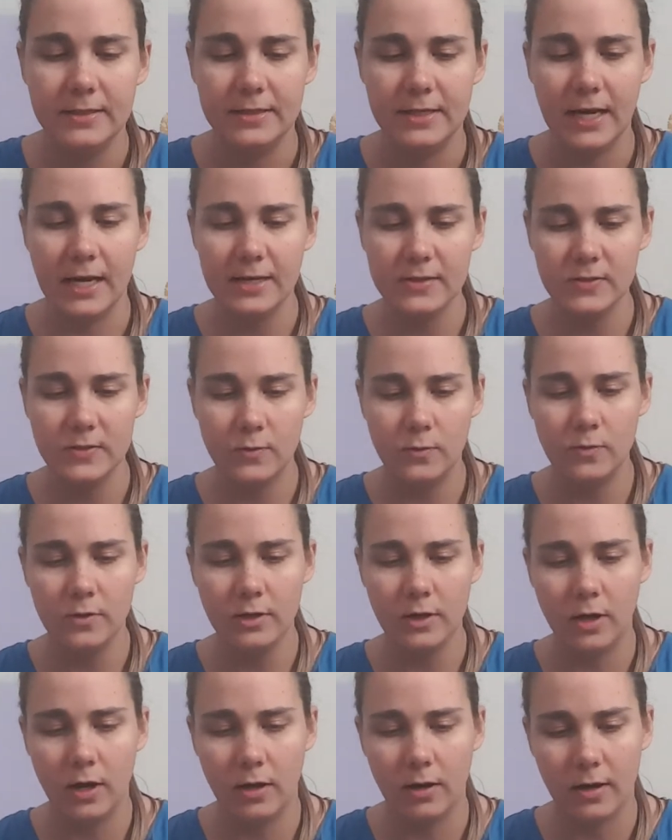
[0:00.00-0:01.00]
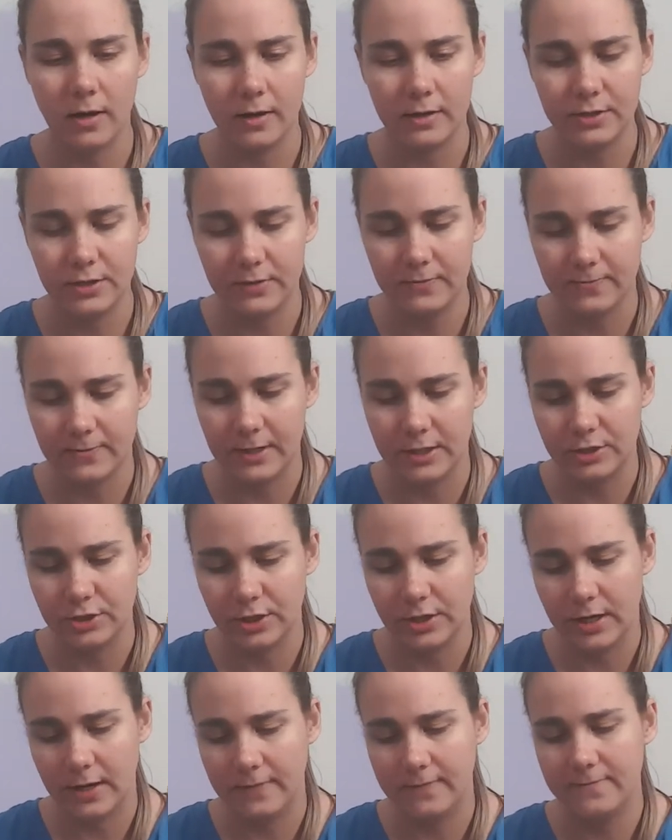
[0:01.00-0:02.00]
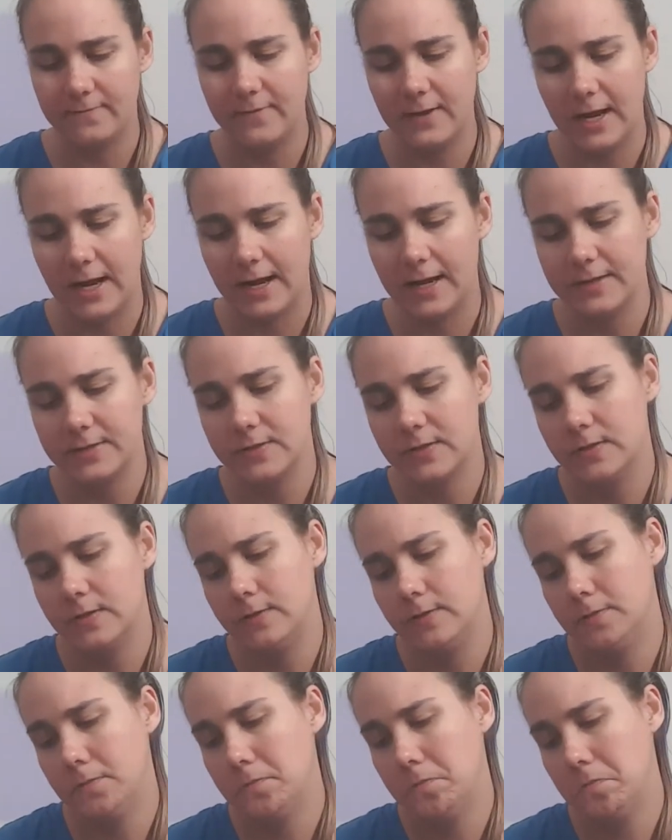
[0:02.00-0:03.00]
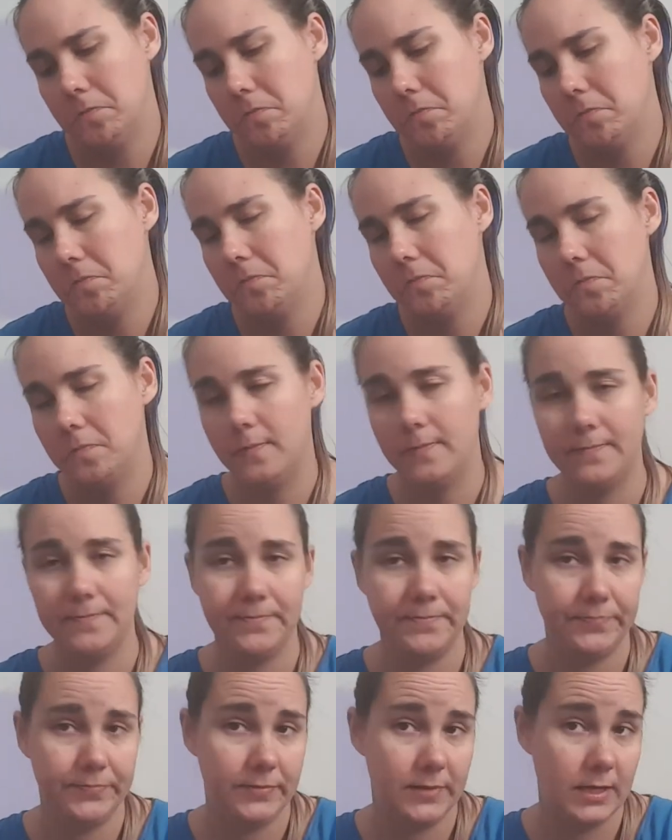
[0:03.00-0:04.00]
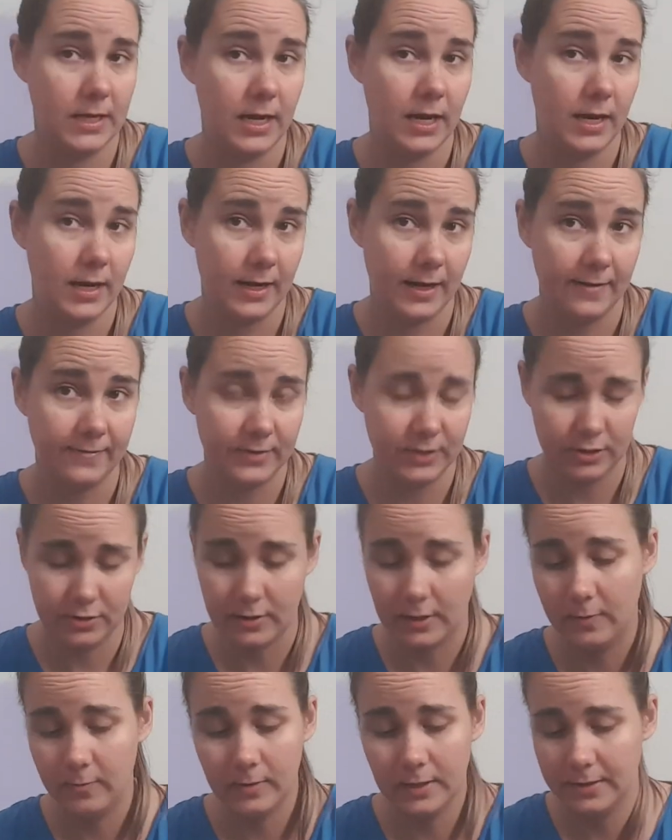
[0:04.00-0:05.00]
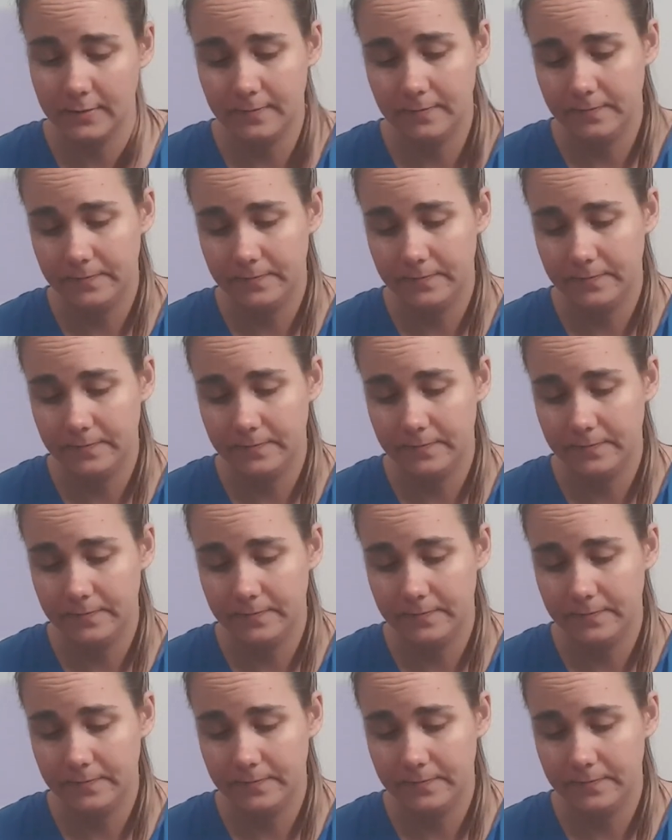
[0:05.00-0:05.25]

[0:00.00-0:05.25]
desk, or car to freshen up fast. Okay, I have to try one.